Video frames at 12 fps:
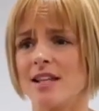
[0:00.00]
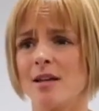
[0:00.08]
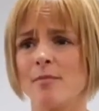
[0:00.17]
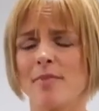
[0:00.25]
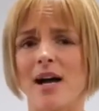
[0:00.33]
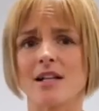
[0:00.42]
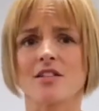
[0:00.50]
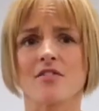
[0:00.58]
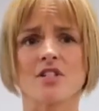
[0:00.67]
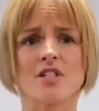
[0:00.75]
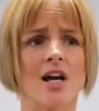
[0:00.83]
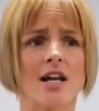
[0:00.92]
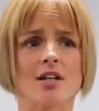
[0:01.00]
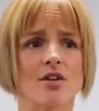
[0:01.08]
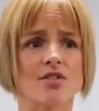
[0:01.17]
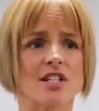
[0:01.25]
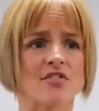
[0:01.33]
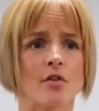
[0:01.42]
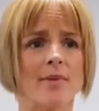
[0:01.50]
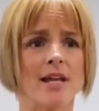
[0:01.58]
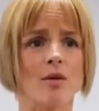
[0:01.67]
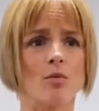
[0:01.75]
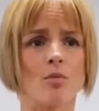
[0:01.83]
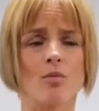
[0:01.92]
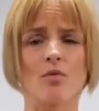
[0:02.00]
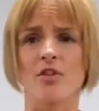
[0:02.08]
The impact of the diagnosis for me,